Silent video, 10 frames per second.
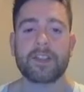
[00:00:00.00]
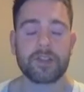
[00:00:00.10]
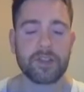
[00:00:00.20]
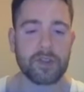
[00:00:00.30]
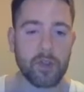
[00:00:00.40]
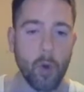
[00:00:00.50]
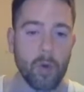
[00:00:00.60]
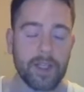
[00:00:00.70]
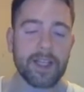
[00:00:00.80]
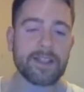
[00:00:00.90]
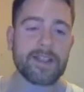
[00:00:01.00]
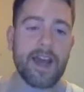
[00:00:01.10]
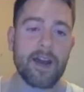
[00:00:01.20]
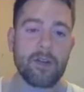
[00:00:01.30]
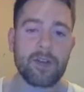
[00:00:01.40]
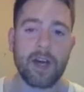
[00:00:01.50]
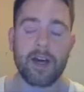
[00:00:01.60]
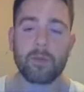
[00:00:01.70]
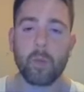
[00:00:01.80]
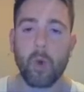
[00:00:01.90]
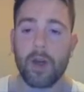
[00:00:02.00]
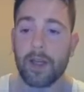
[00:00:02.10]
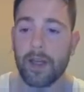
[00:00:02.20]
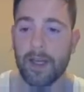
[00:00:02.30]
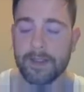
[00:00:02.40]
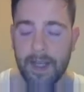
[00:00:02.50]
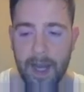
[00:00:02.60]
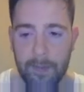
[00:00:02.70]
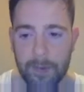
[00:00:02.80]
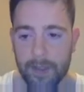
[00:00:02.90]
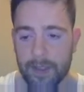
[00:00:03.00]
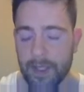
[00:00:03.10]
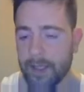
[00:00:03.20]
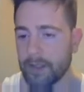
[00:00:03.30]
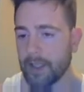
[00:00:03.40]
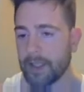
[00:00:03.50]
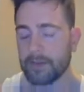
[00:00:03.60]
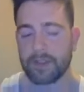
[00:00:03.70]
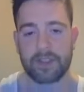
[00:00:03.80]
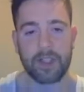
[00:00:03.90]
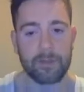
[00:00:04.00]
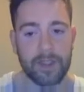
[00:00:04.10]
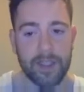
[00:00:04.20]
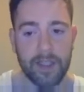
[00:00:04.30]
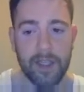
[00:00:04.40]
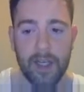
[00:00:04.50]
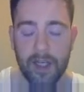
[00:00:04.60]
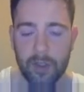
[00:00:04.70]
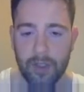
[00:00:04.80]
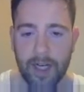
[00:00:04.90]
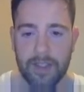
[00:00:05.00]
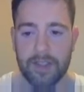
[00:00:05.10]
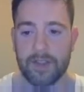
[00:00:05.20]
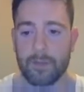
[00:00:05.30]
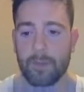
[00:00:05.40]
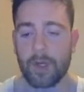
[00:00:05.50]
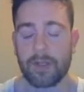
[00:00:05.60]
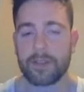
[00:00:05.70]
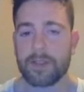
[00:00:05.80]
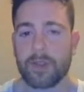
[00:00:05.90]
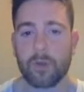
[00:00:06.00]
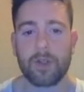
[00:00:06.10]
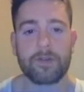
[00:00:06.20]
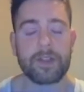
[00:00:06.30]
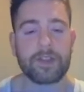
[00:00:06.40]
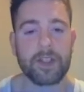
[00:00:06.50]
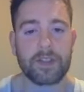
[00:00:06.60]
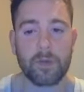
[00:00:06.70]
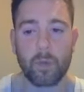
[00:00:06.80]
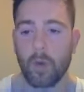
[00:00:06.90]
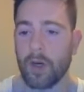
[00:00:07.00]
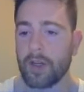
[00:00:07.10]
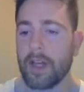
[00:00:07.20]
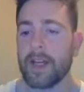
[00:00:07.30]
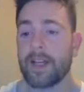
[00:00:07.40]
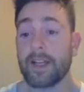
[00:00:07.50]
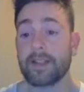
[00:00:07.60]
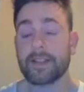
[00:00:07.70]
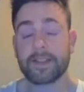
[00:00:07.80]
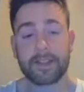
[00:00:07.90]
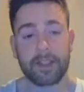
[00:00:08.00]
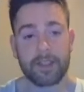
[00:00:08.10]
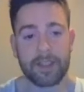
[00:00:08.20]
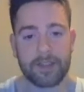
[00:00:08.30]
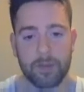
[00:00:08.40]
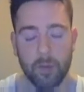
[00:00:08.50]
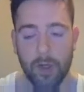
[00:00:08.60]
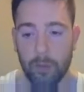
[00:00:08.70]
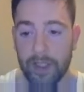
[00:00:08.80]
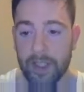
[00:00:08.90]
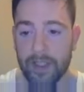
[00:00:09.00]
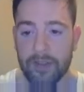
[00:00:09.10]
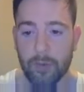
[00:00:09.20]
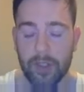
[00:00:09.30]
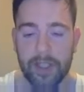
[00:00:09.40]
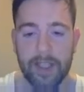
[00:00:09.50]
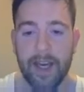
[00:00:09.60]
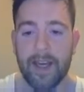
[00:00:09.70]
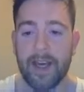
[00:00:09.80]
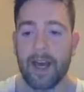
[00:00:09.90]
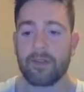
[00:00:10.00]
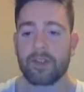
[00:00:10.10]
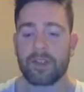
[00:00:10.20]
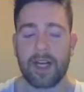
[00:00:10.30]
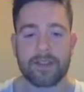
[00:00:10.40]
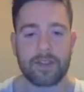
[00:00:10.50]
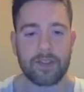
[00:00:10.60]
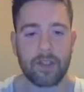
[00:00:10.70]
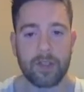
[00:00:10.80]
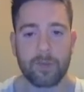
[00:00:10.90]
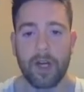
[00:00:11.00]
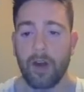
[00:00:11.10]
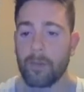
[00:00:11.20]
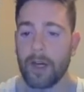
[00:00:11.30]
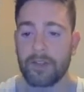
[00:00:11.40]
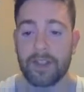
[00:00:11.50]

just don't get down on what has happened, and like if something crashes and burns or if it doesn't work. In this series where we hit 3K, I have a lot to talk about